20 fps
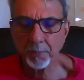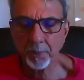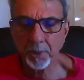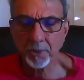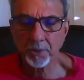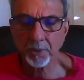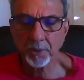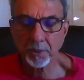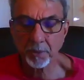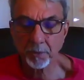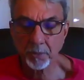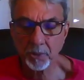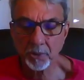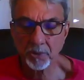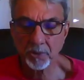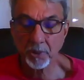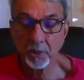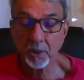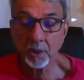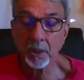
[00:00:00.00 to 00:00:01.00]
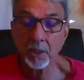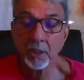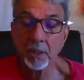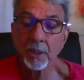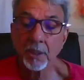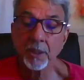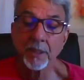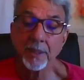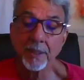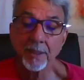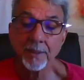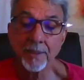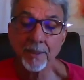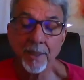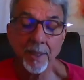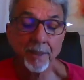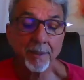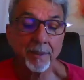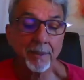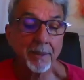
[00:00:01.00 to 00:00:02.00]
Portugal in Brazil,
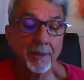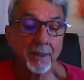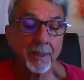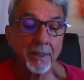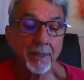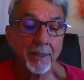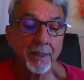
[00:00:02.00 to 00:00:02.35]
that